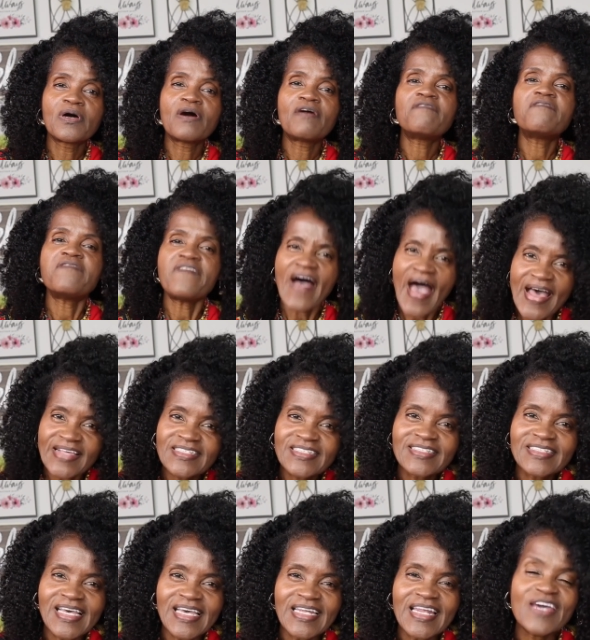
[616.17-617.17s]

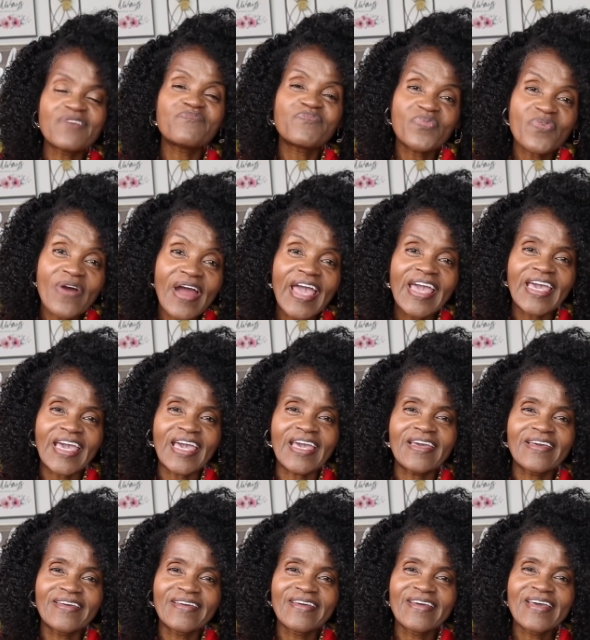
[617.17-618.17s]
Fasting and praying.
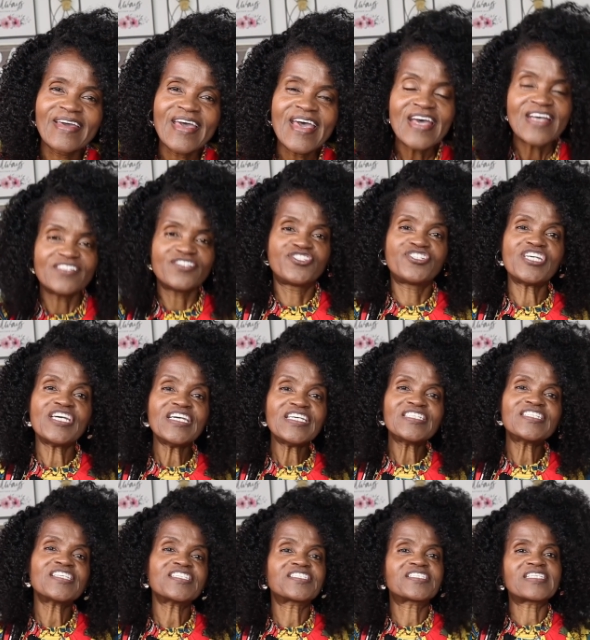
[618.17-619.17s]

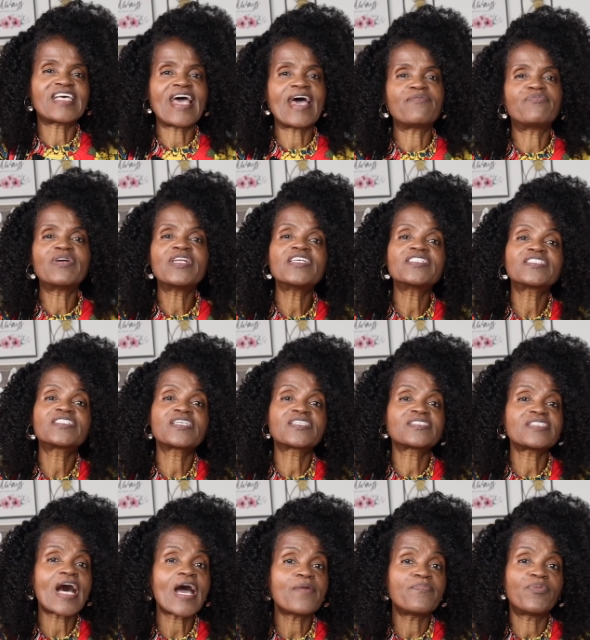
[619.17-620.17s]
Jesus said when his
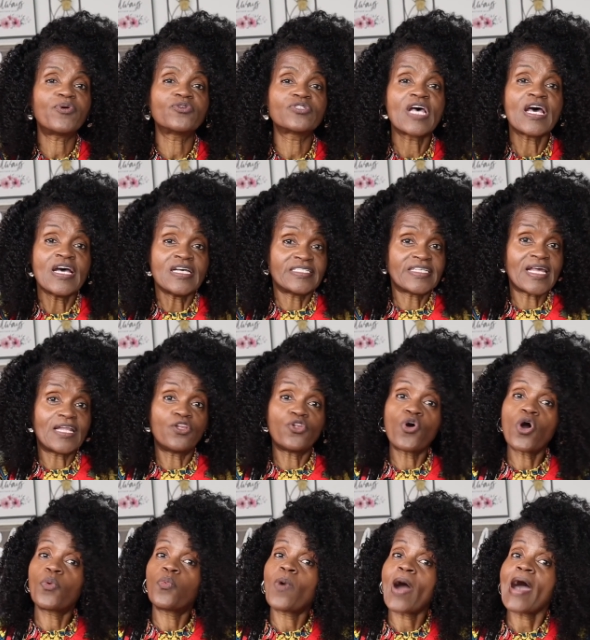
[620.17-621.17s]
disciples said,
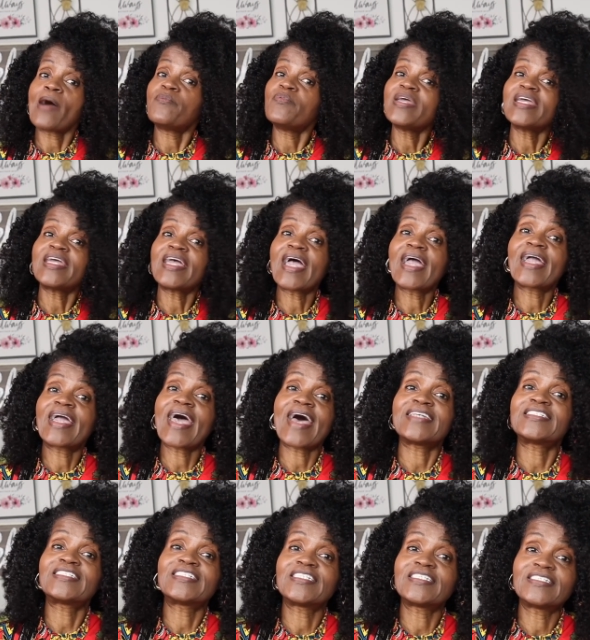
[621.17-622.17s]
Lord, why we can't
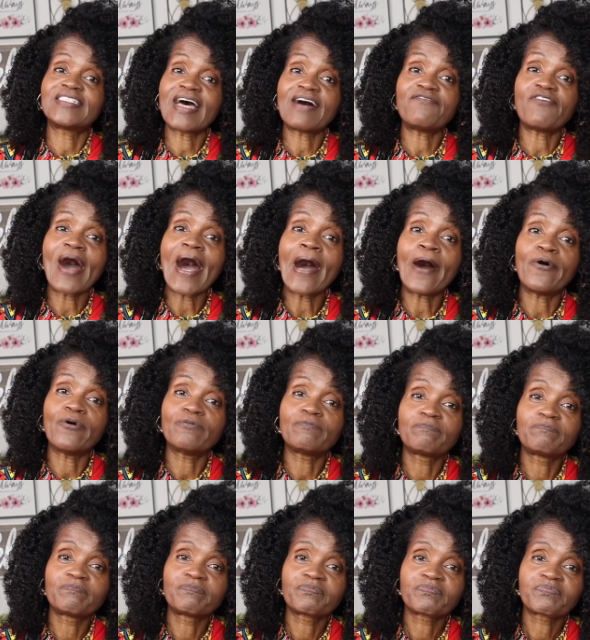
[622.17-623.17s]
cast this devil out
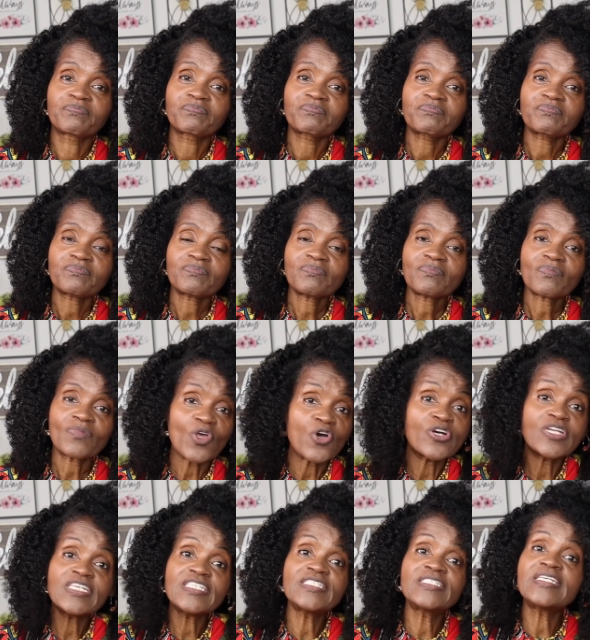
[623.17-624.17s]
or
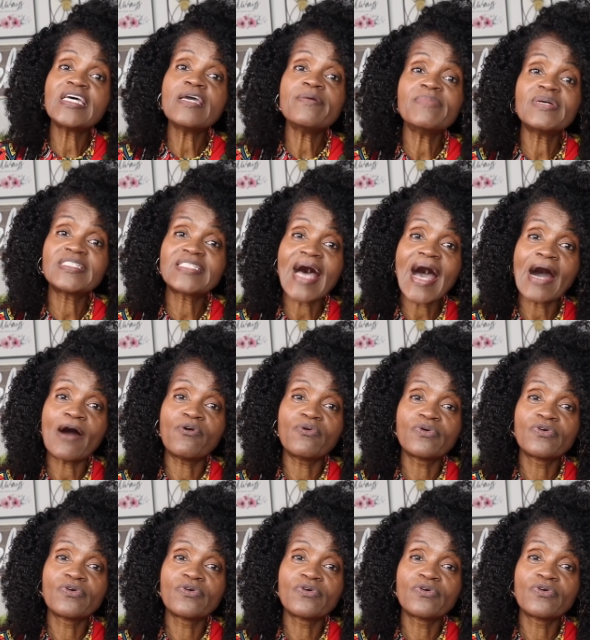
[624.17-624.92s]
these demons out?